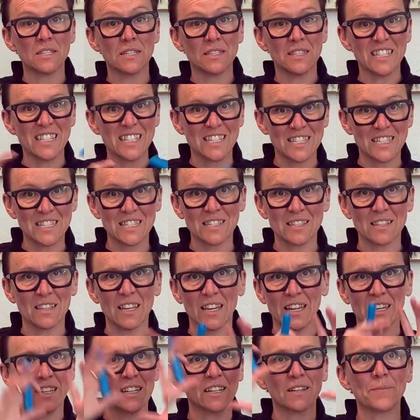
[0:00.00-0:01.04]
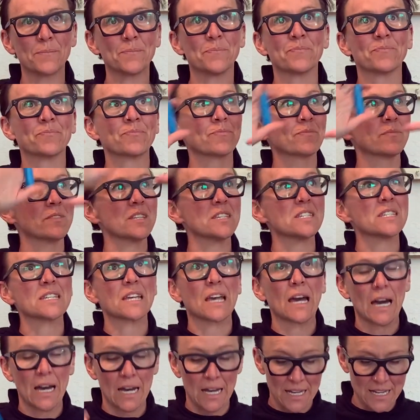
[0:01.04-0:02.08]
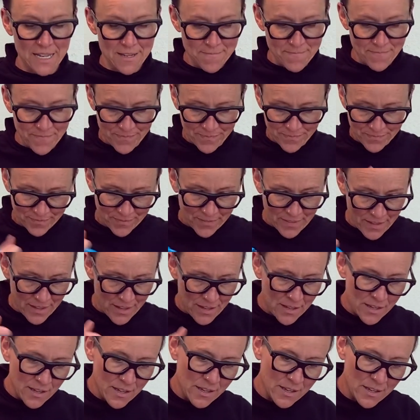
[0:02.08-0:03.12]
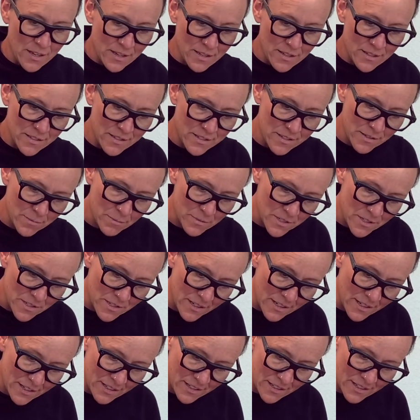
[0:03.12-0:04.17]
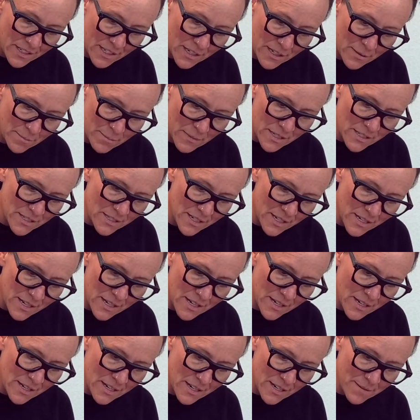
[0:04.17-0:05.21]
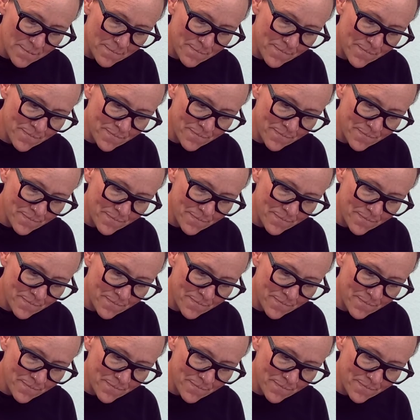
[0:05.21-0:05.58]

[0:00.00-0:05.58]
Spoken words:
in this, like the sky. So I'm just going to take my time